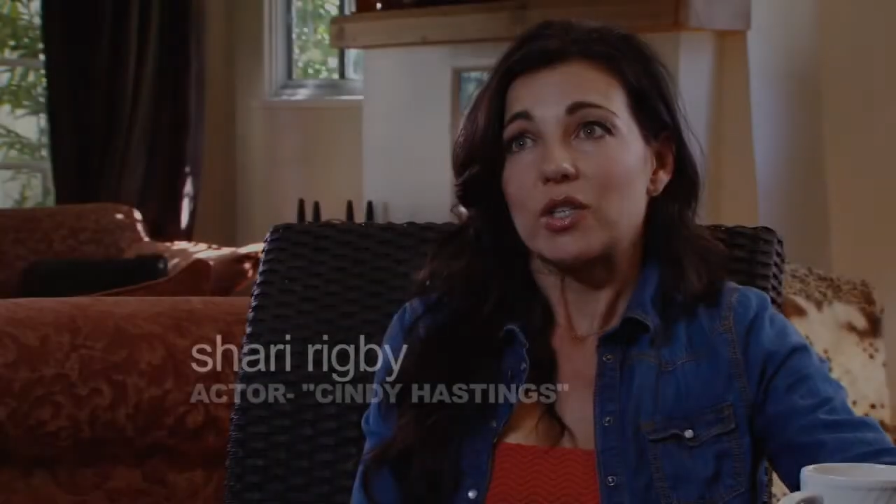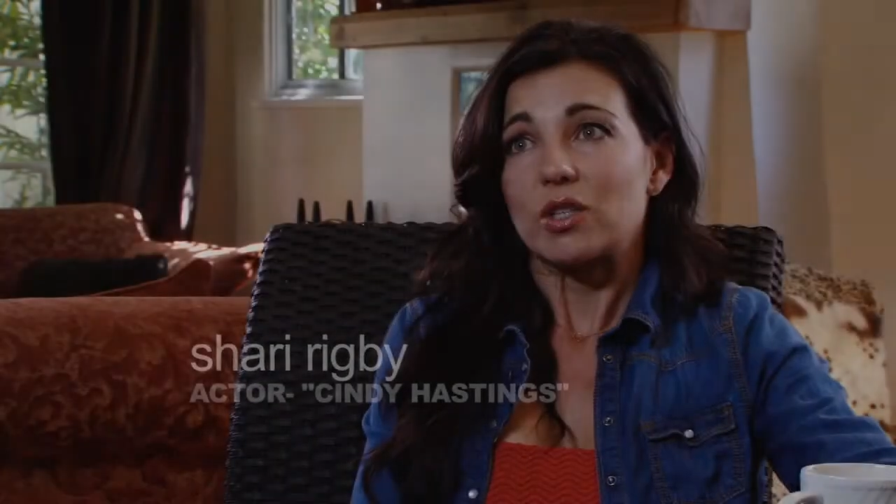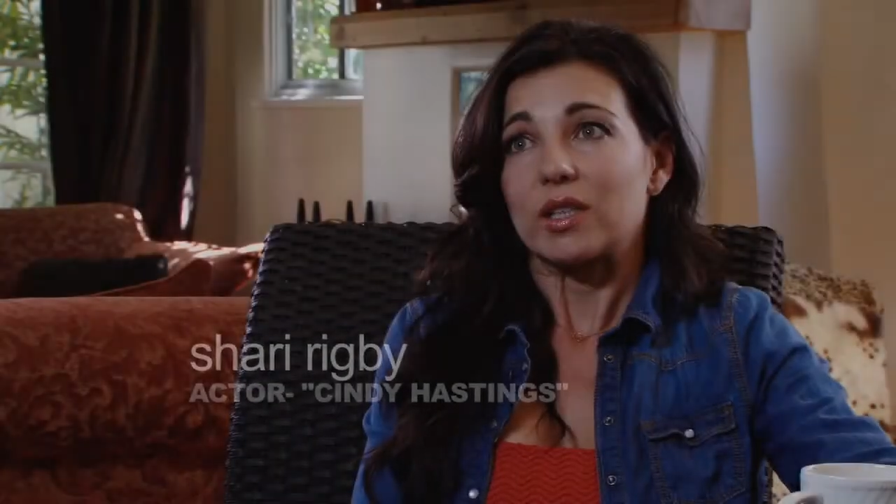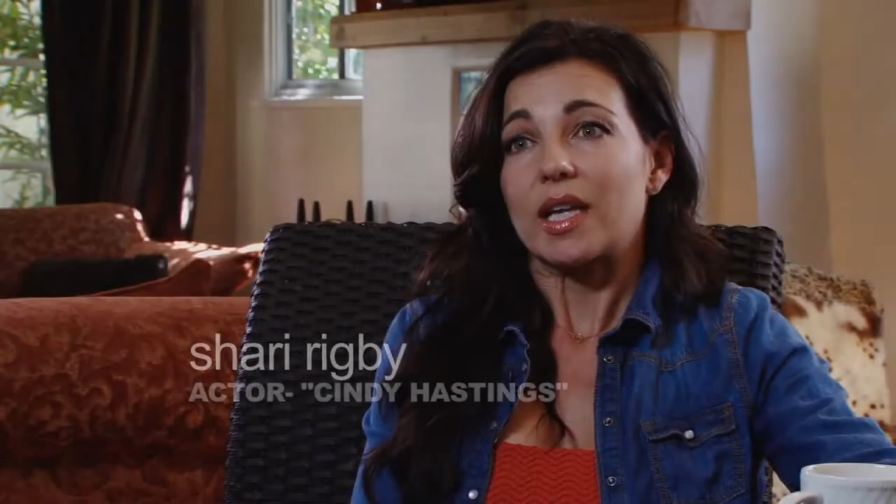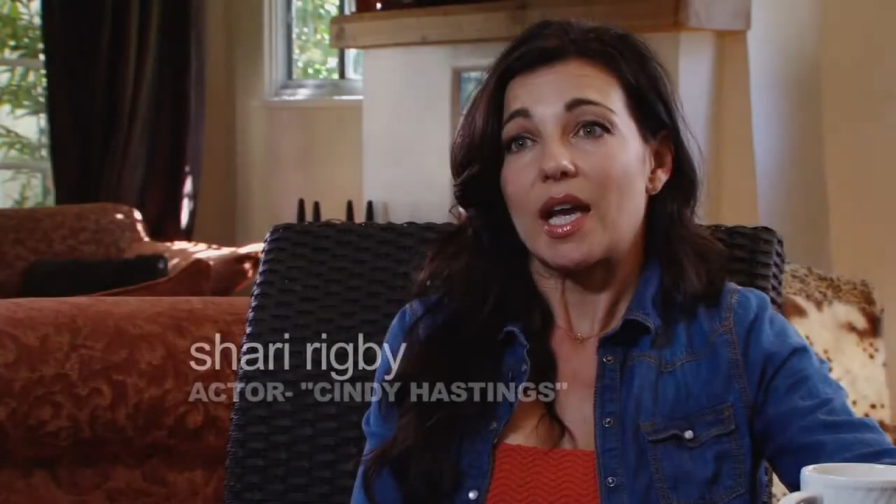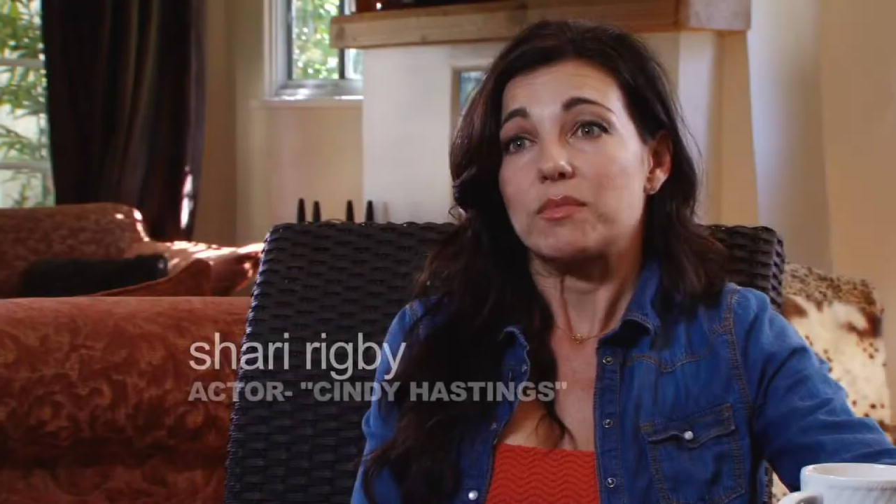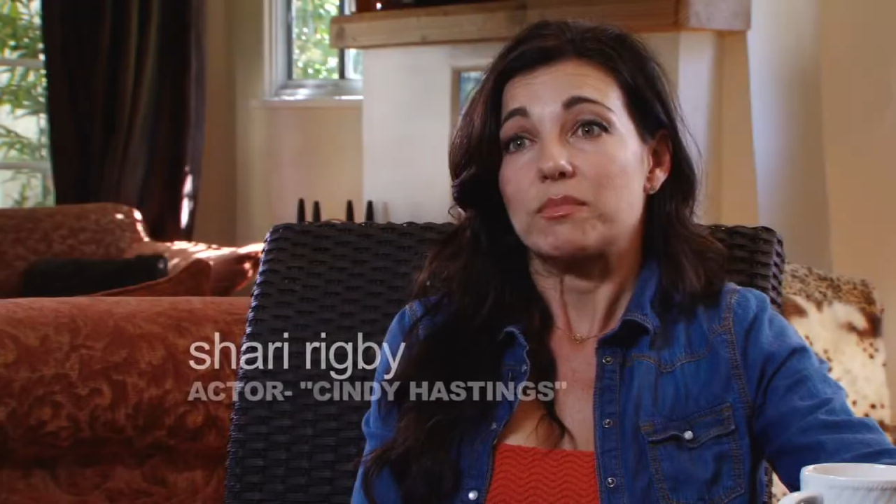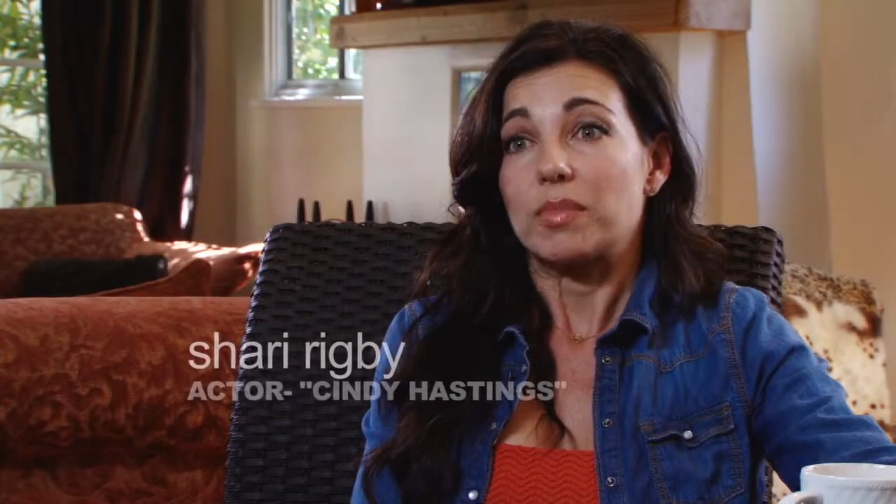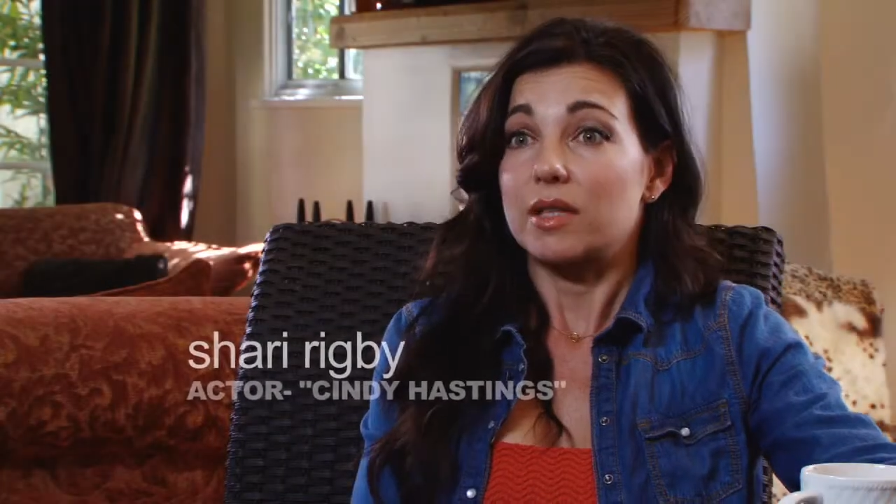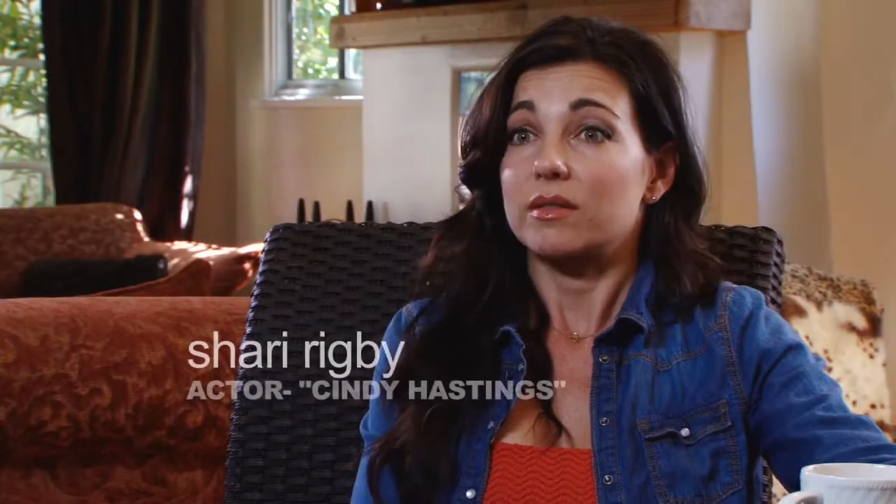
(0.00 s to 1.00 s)
actually
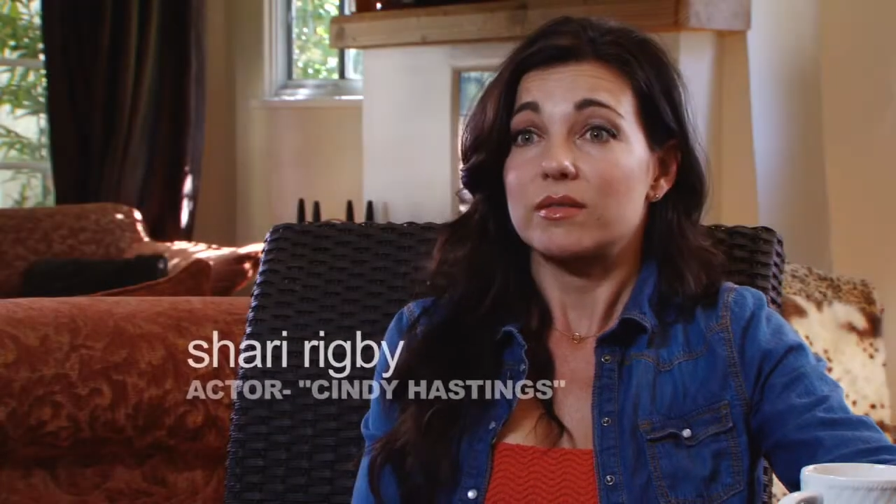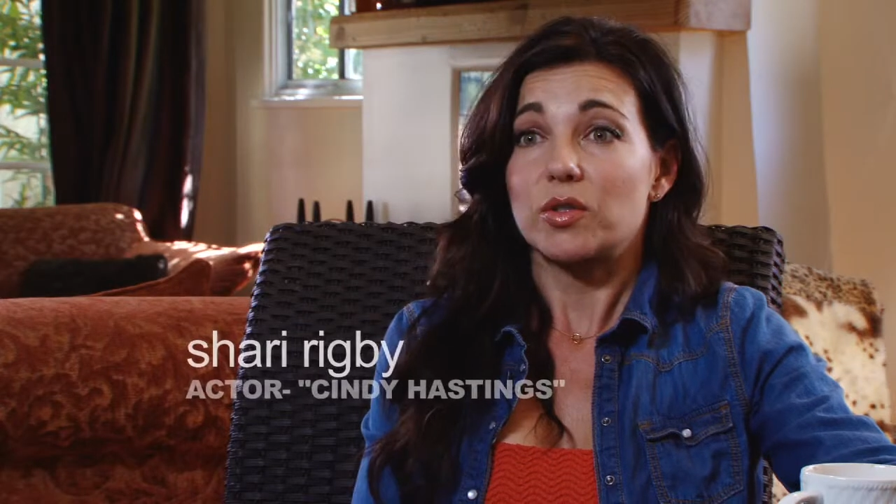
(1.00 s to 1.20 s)
had been